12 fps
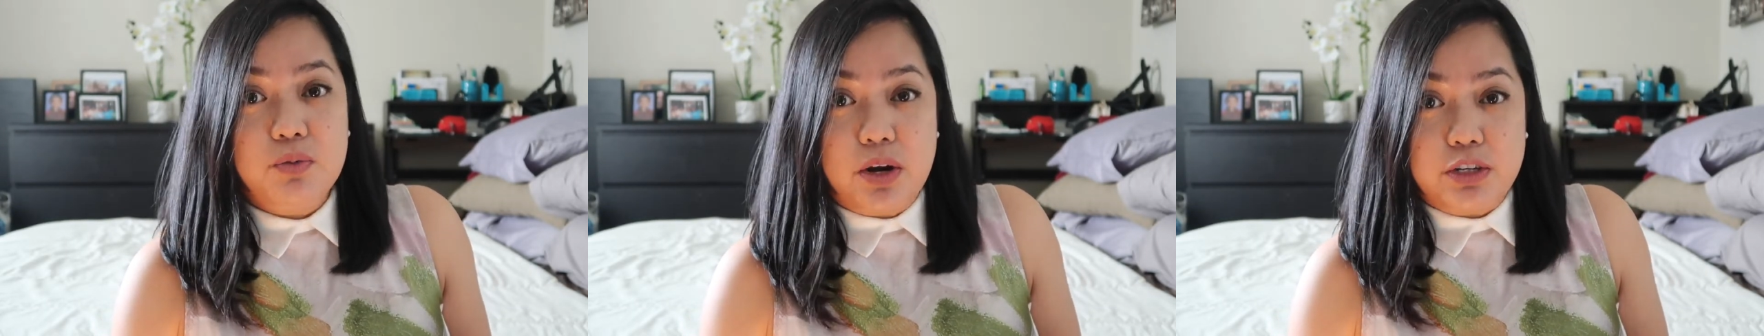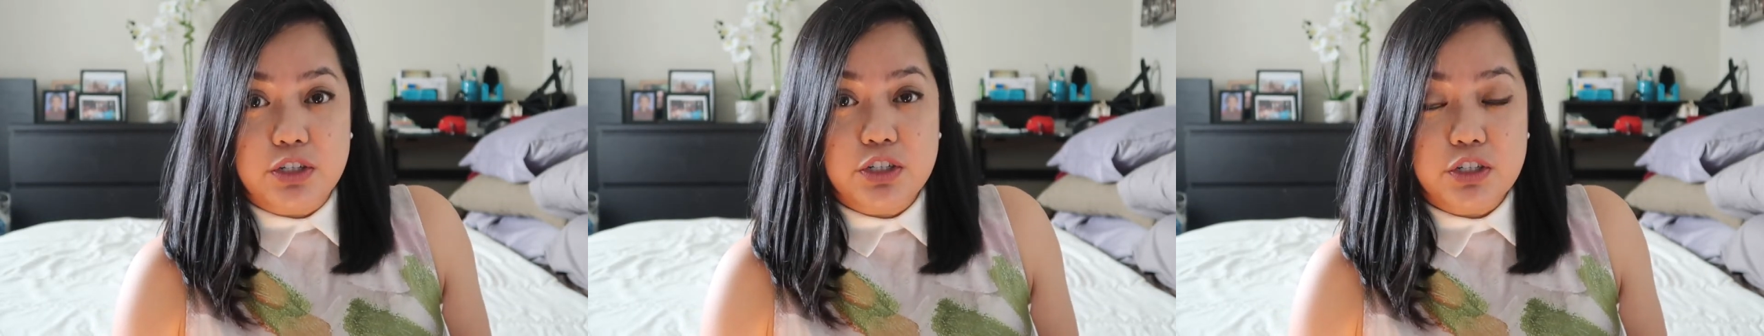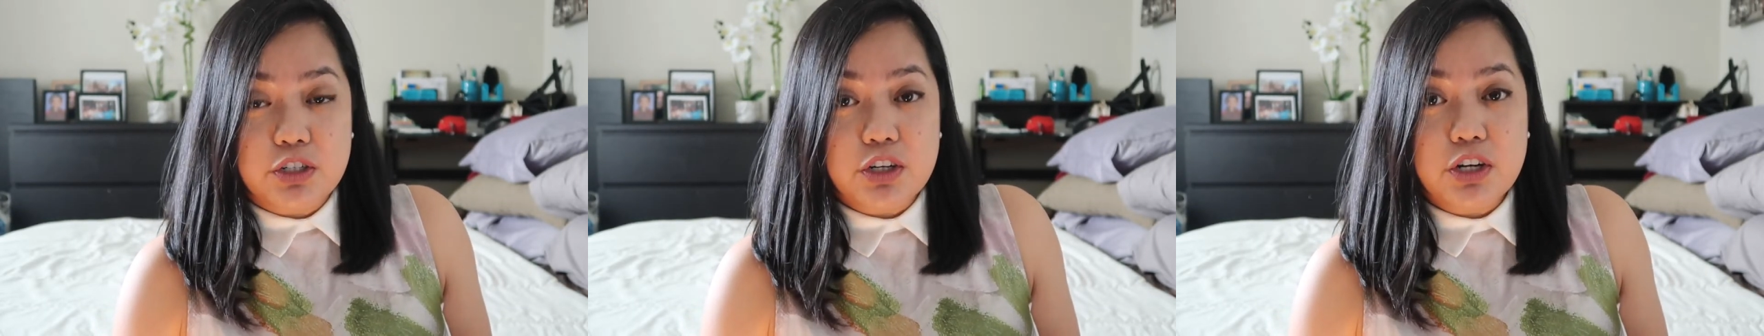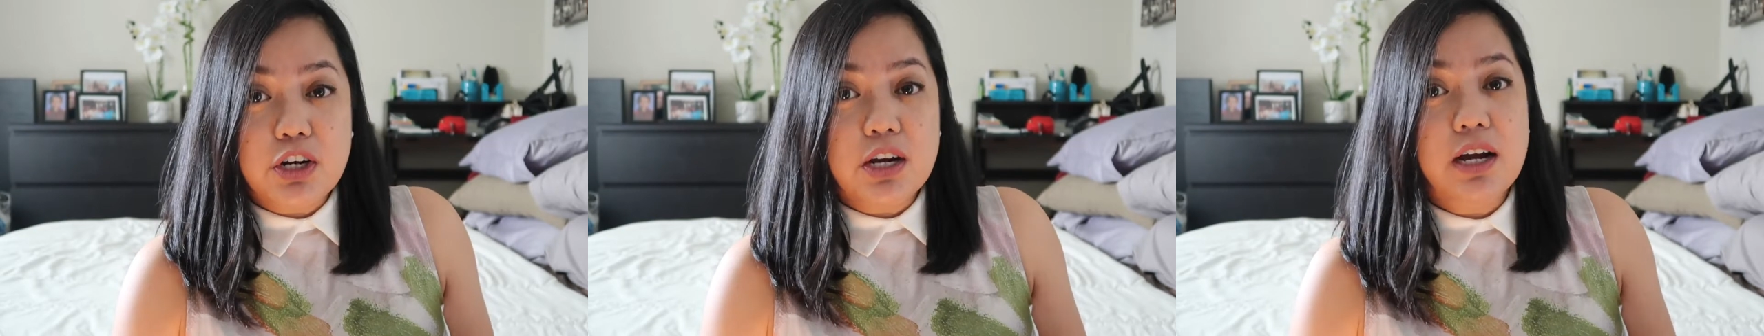
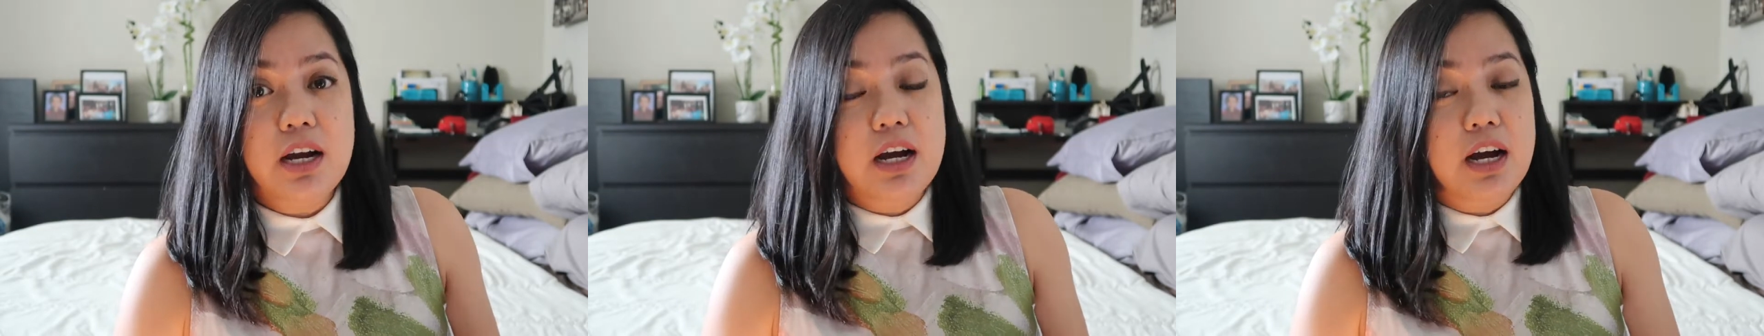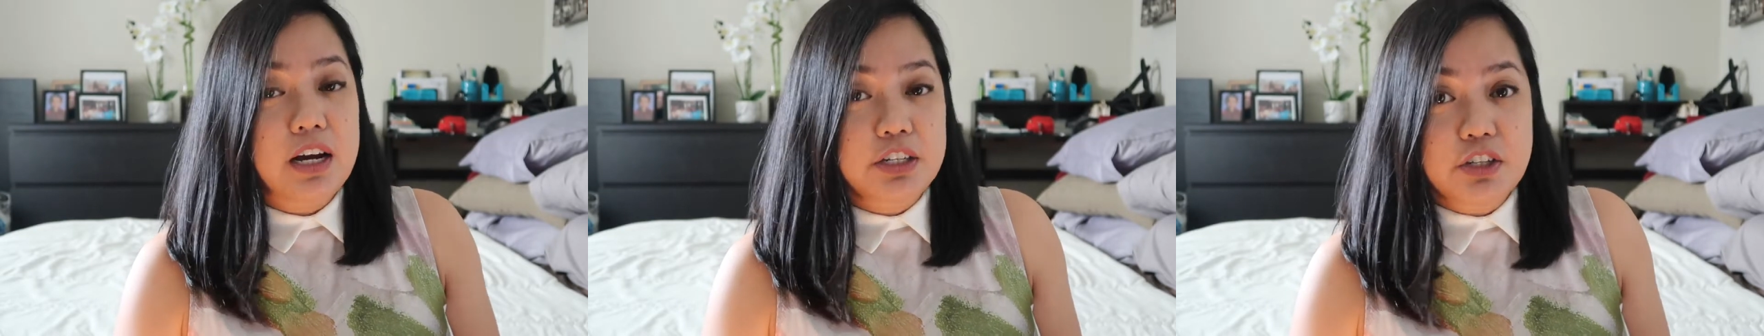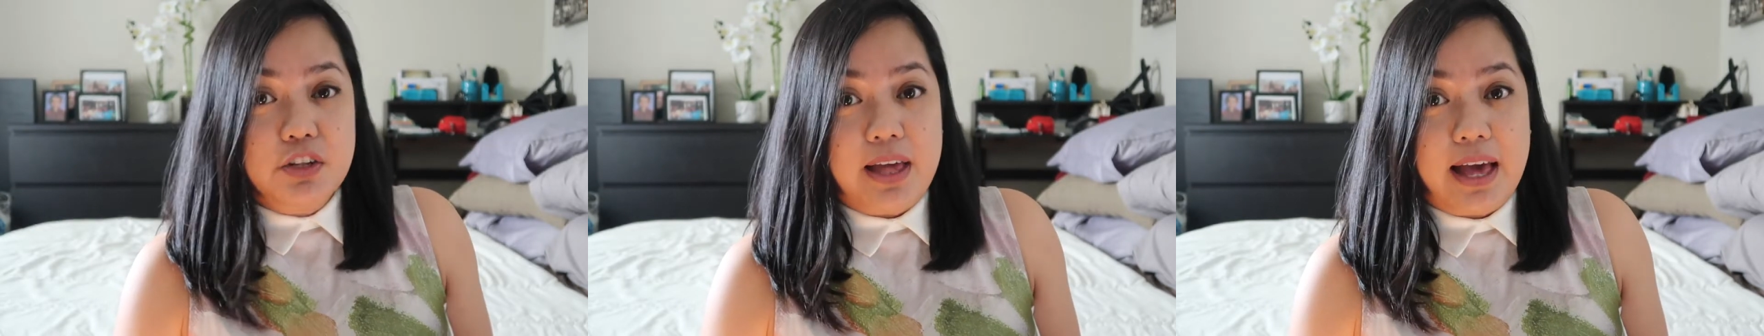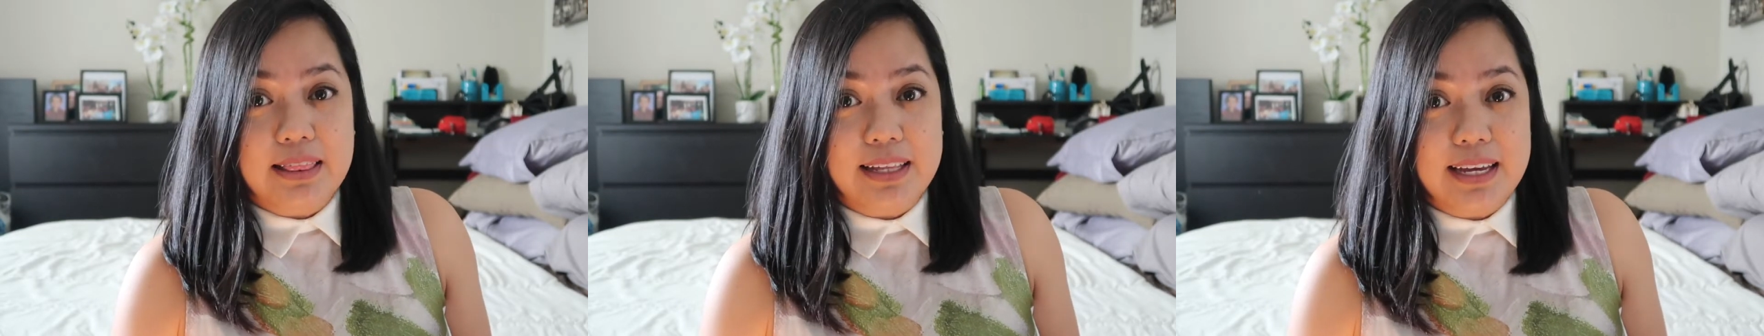register under
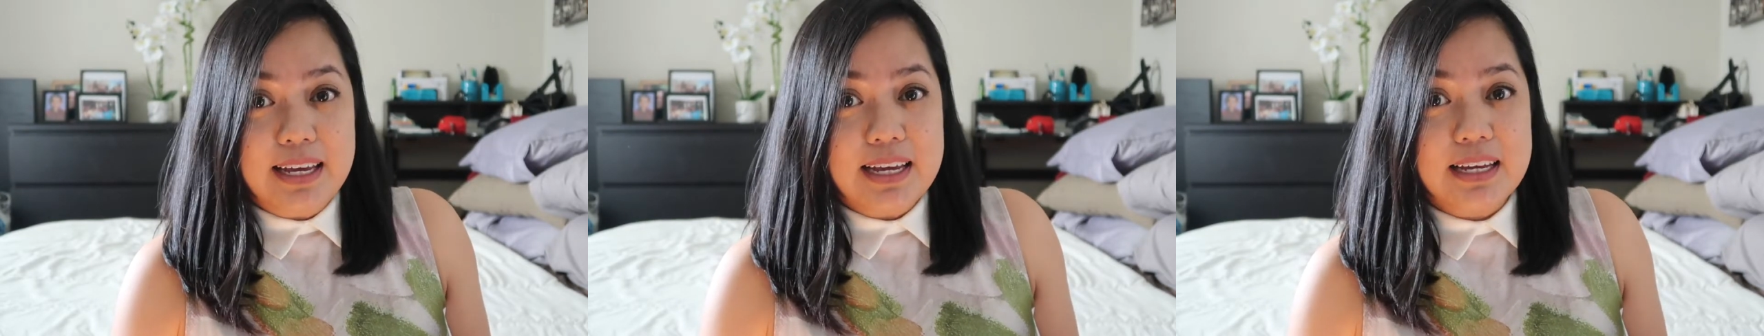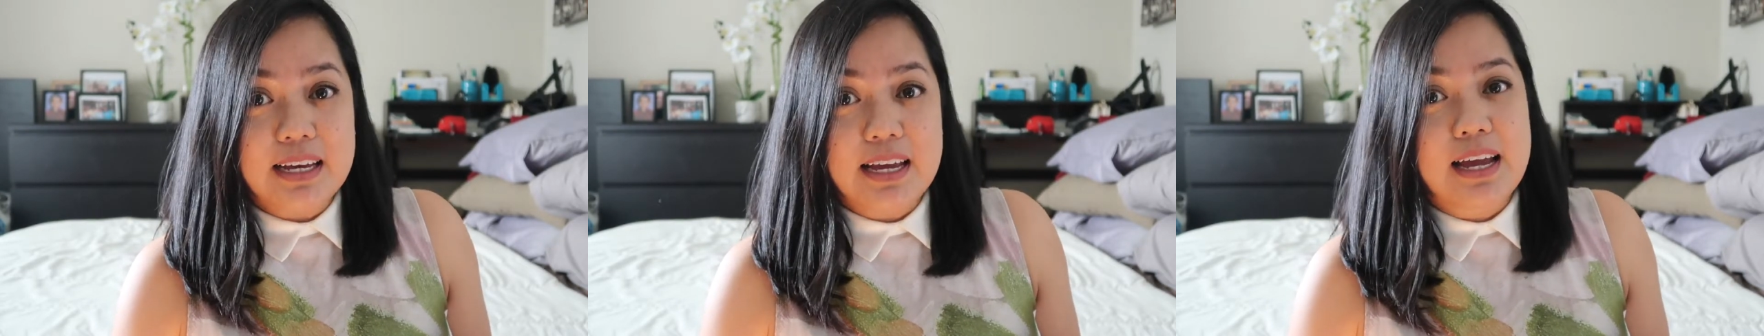that link.